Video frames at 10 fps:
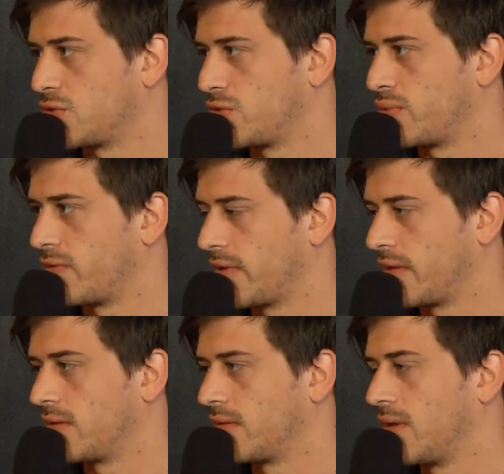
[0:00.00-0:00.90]
to prove
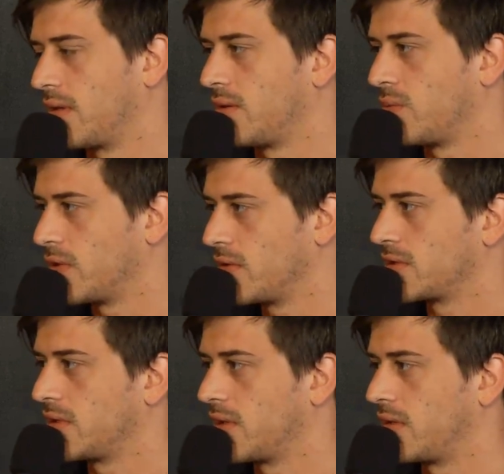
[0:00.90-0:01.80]
that that it
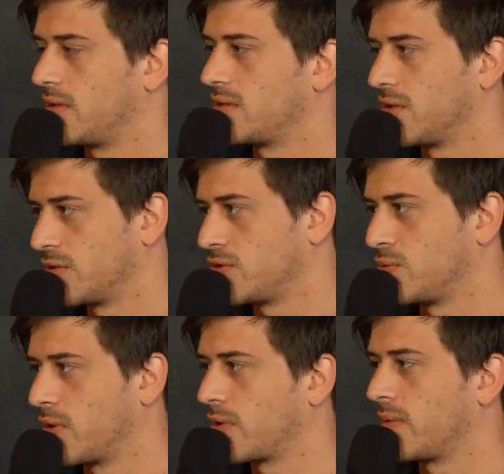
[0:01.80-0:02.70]
works and that it's good to
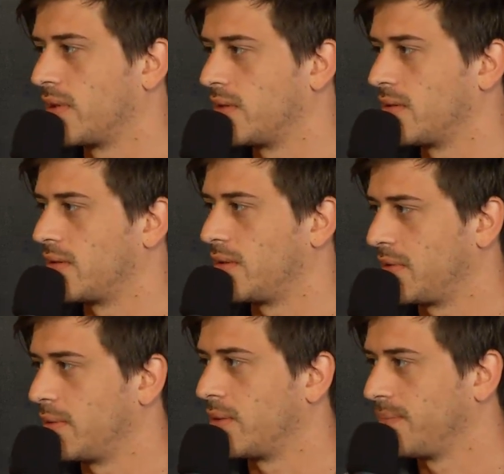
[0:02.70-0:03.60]
work with Le
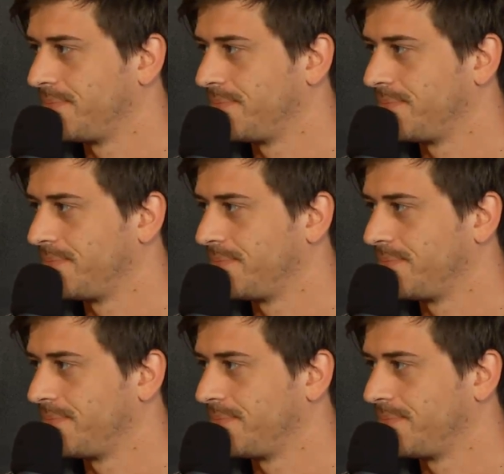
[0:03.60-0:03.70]
Petit Ballon.